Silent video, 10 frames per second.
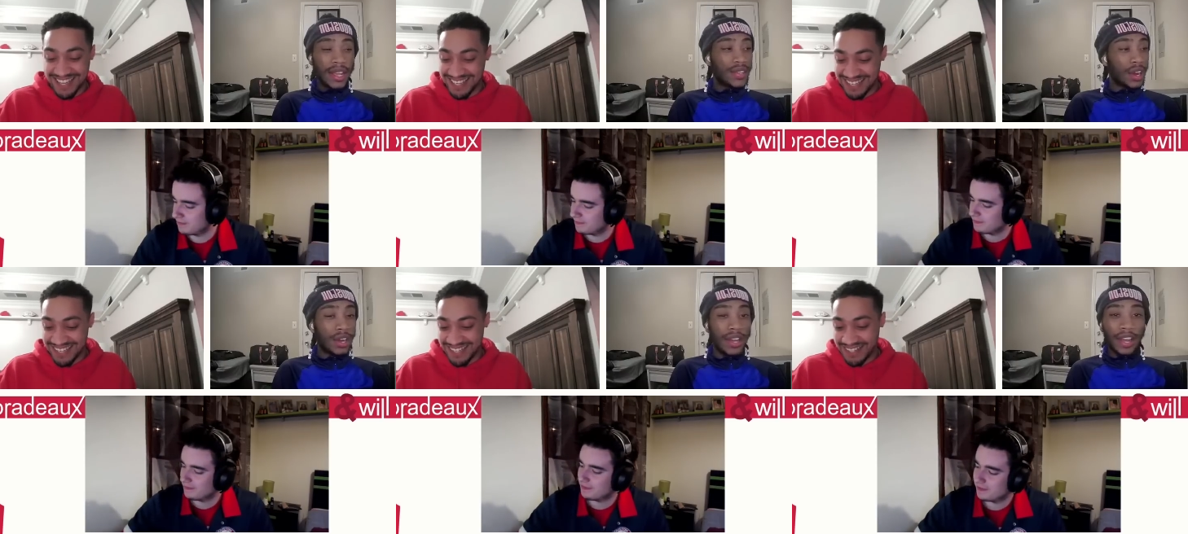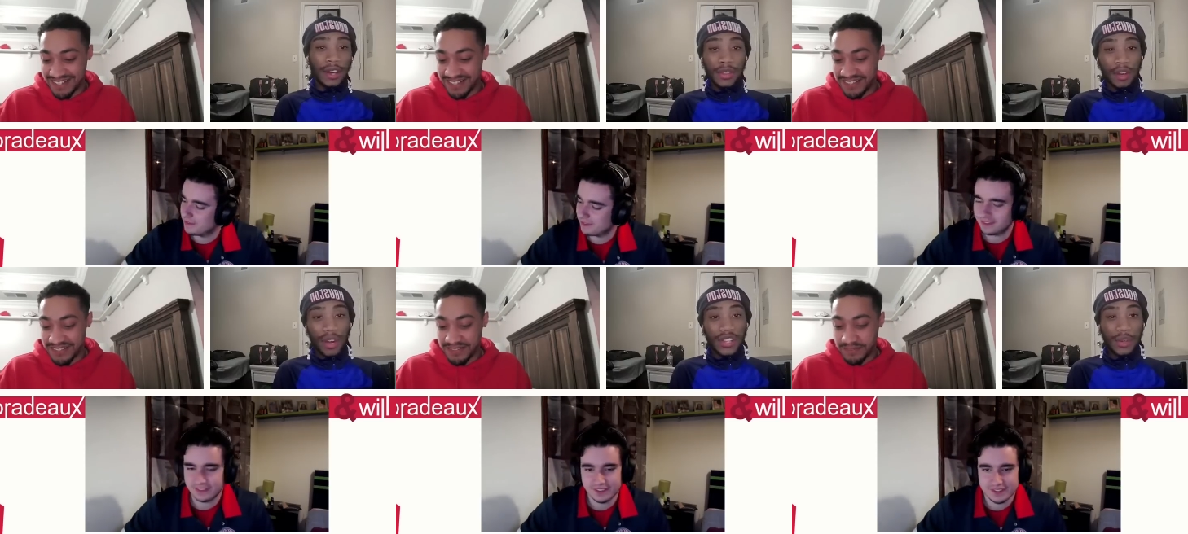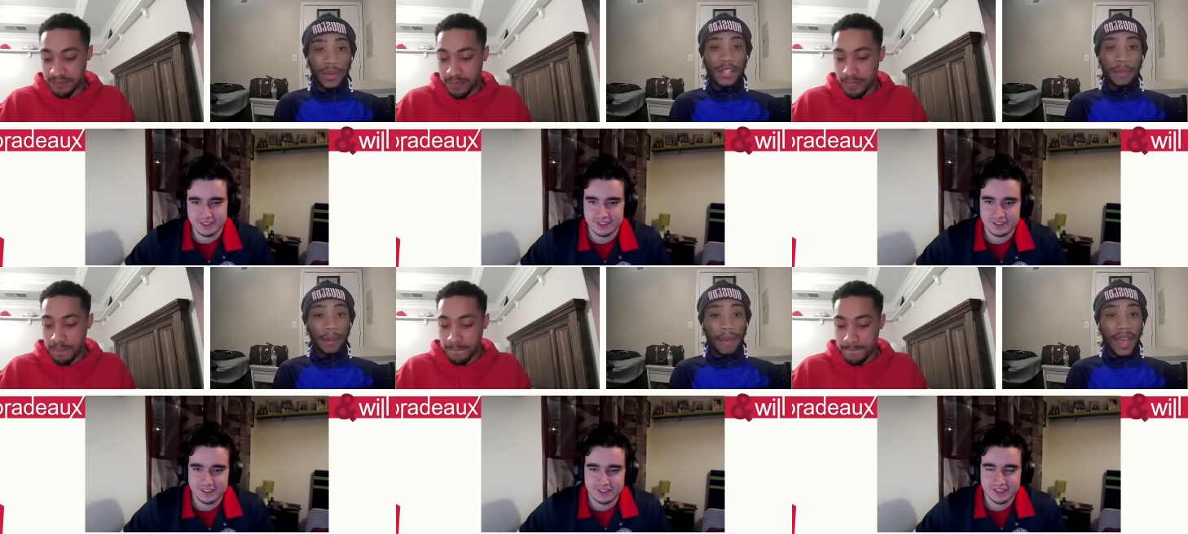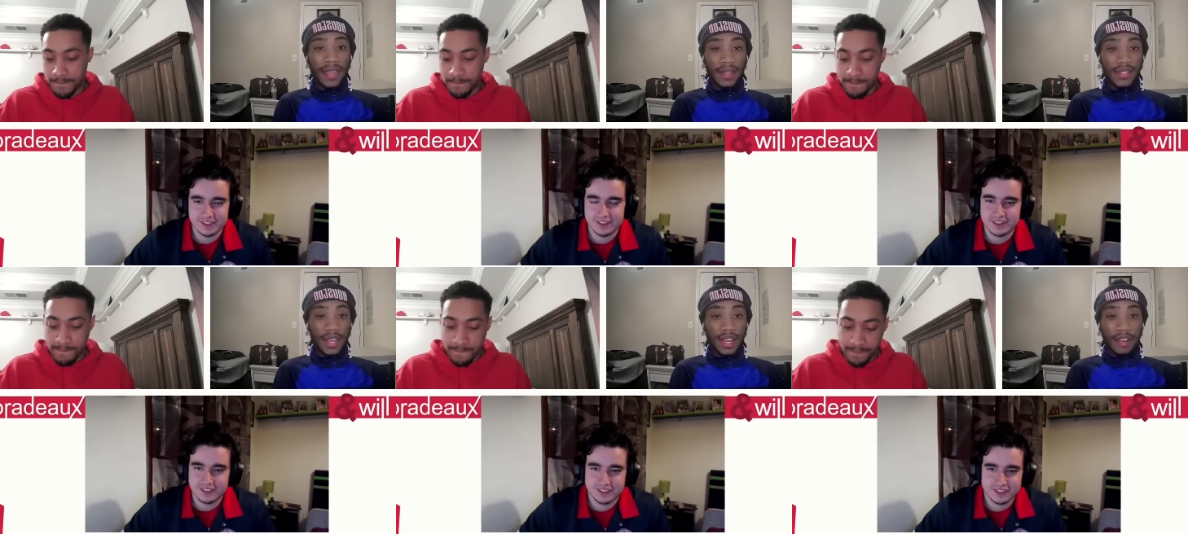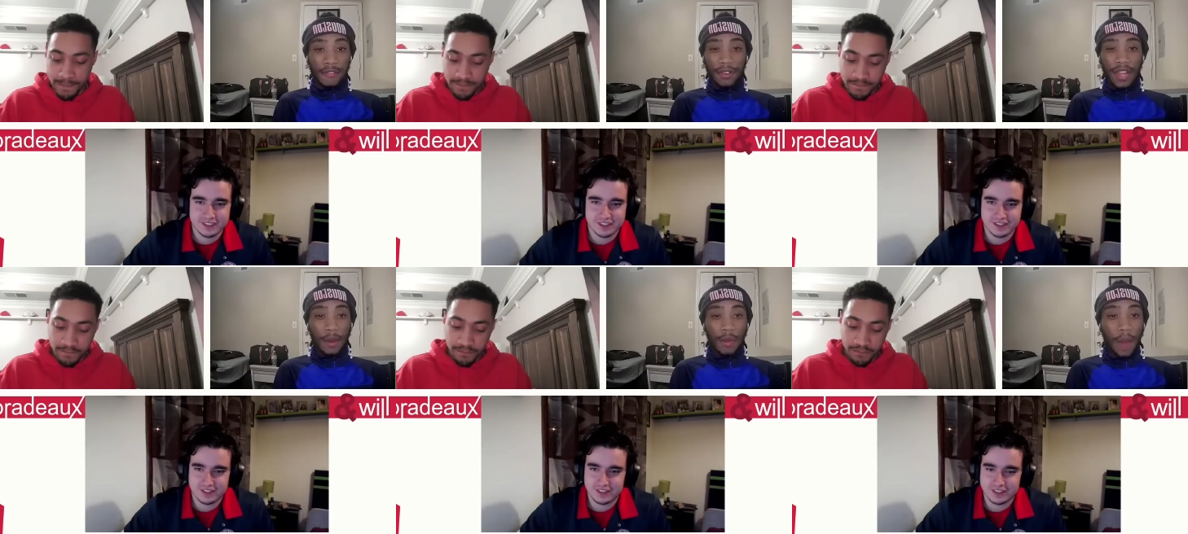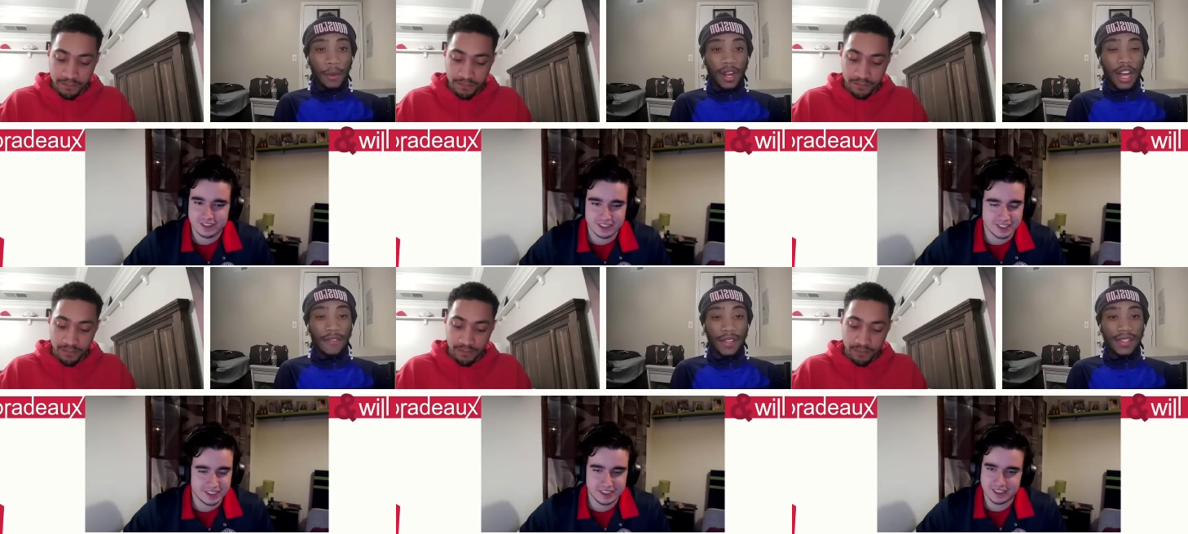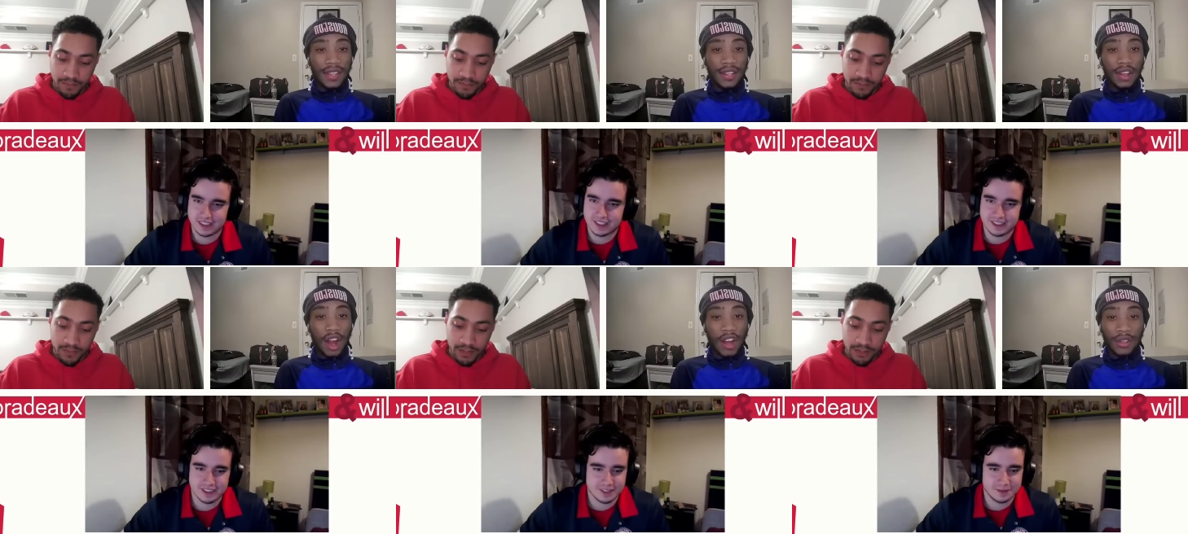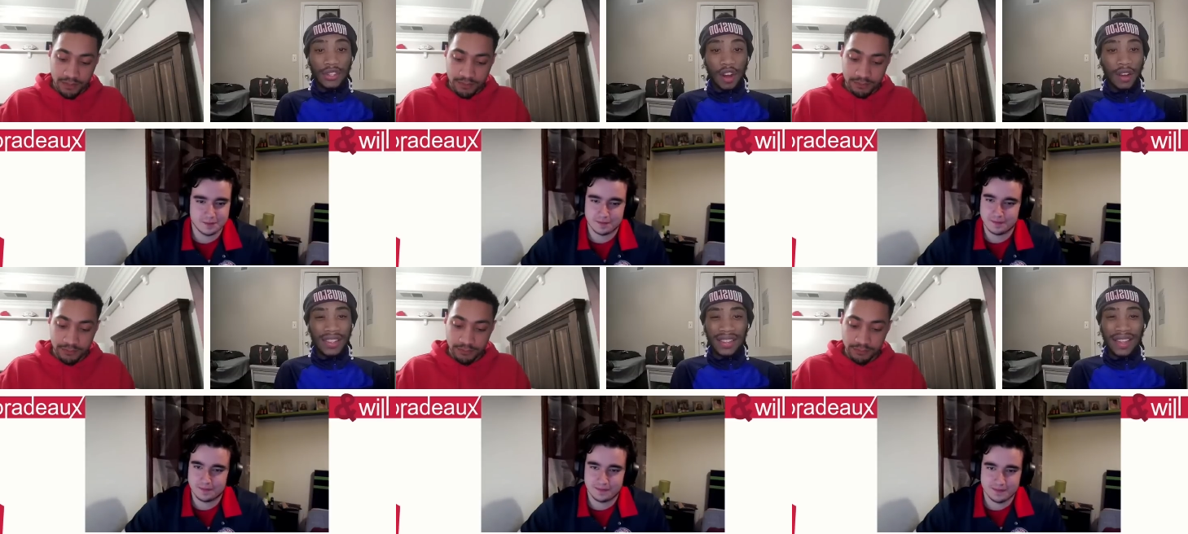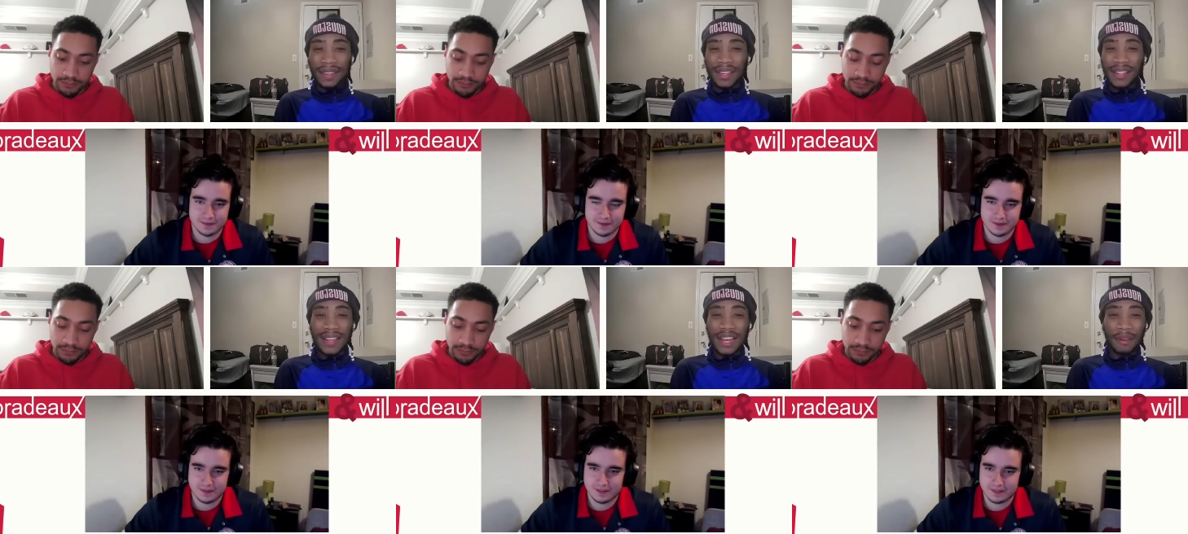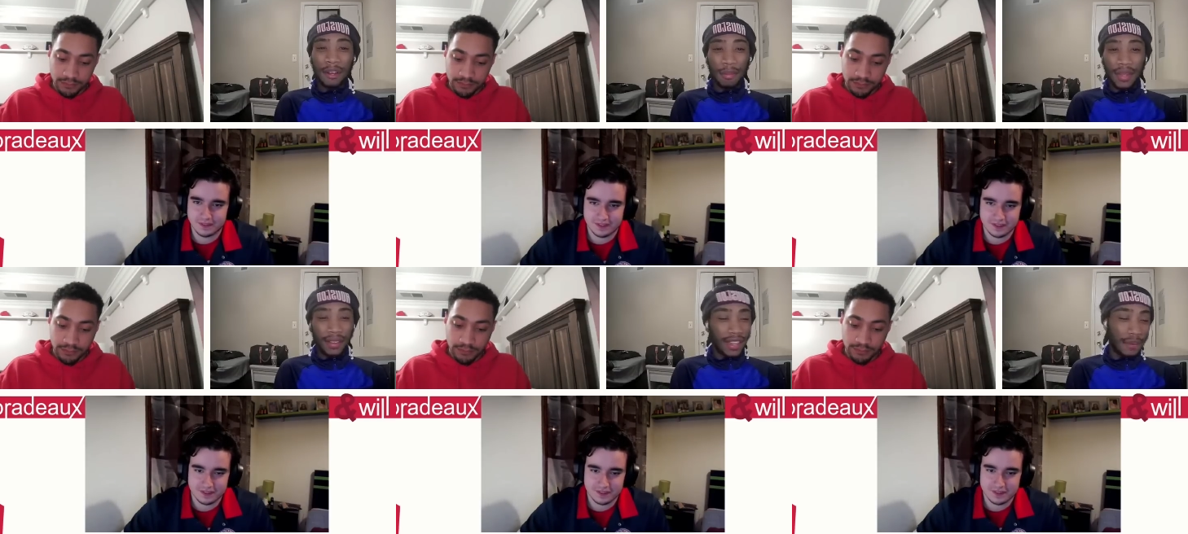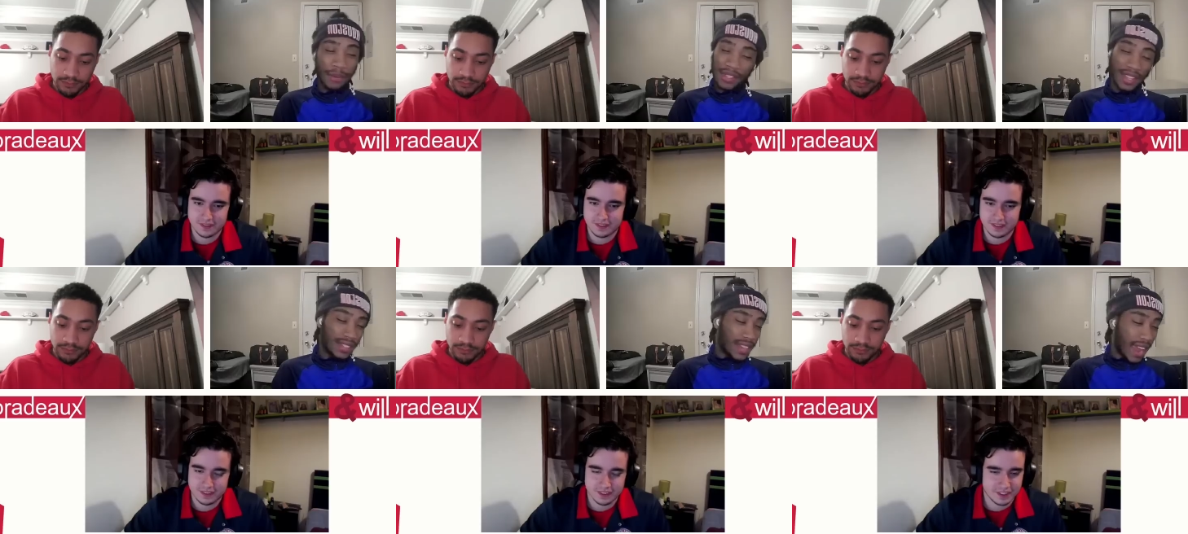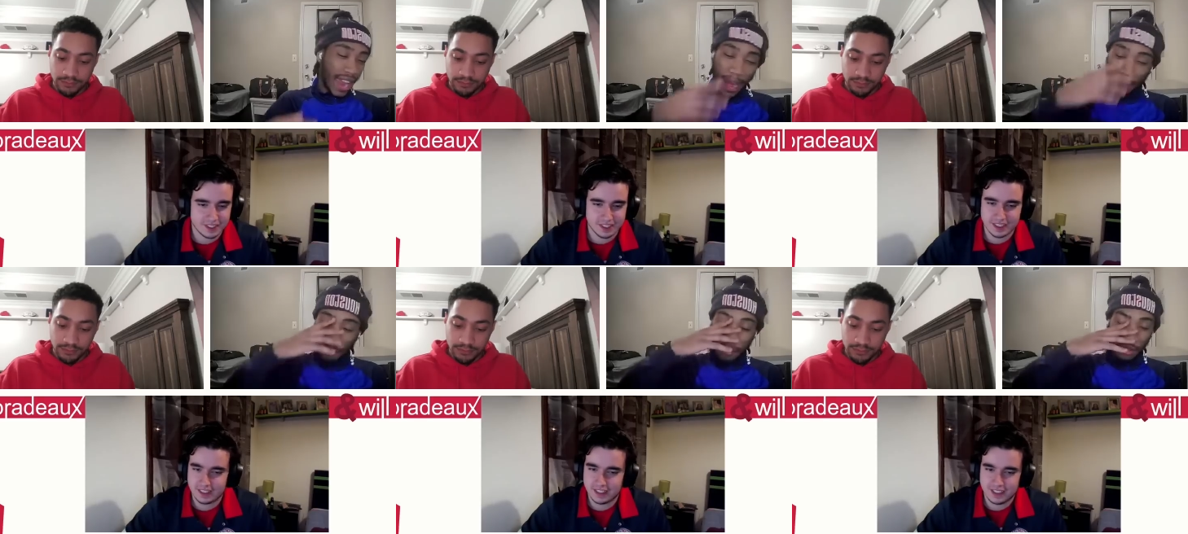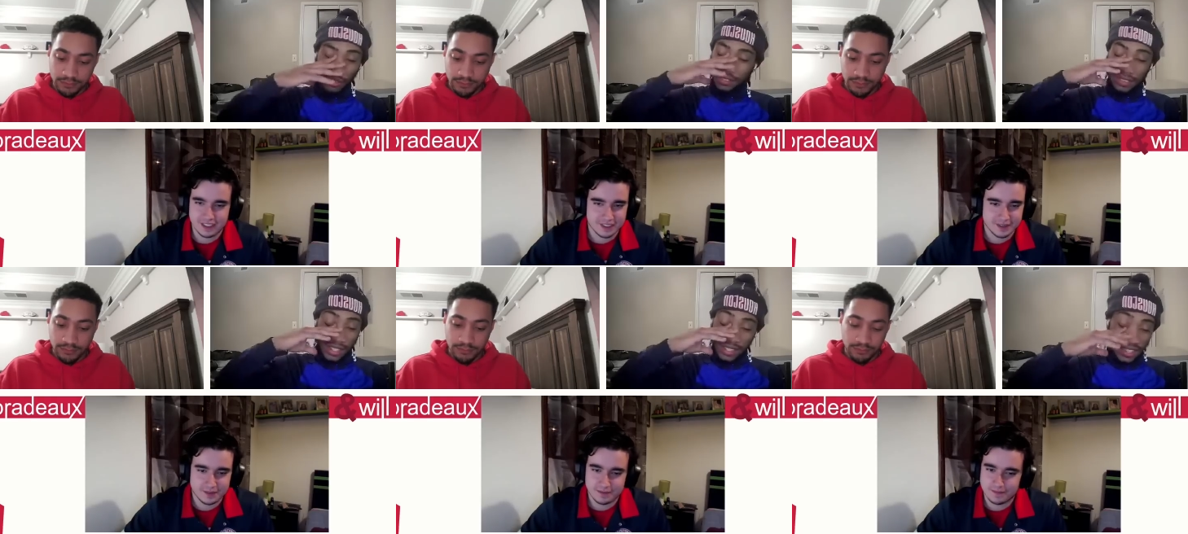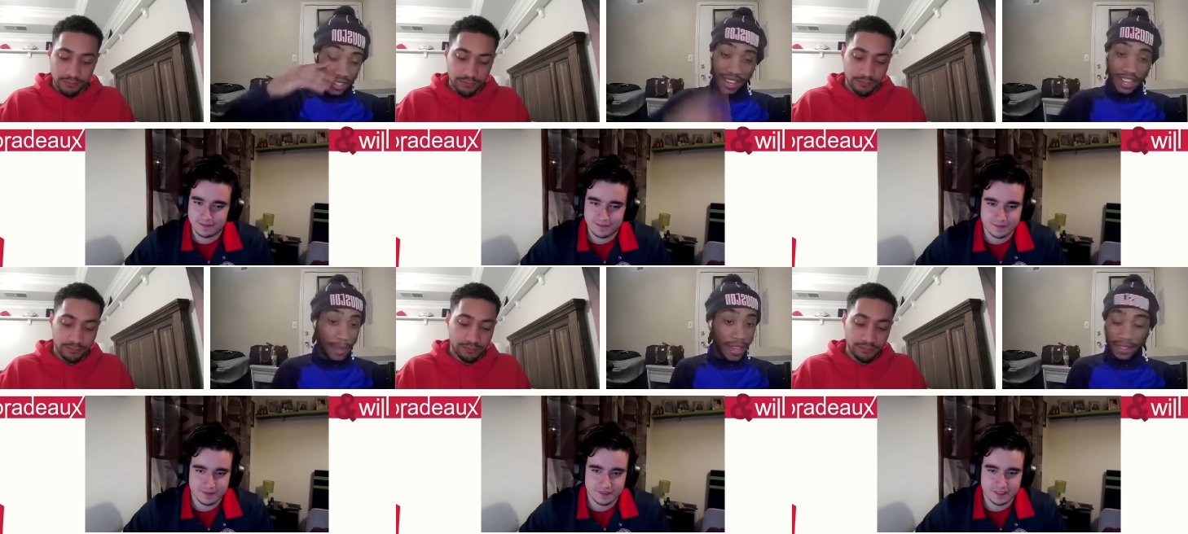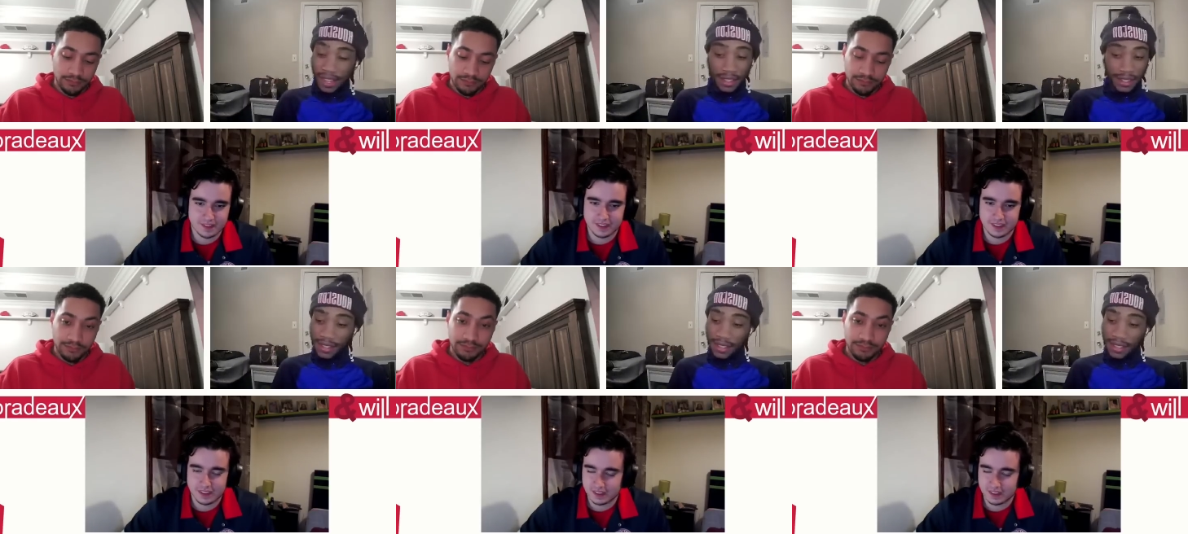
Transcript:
Speaker 1: he turned down the Russell Westbrook package for like Robert Covington, Dario Saric. I think I think it was like a second round pick. Like it was a terrible decision that he made. Like,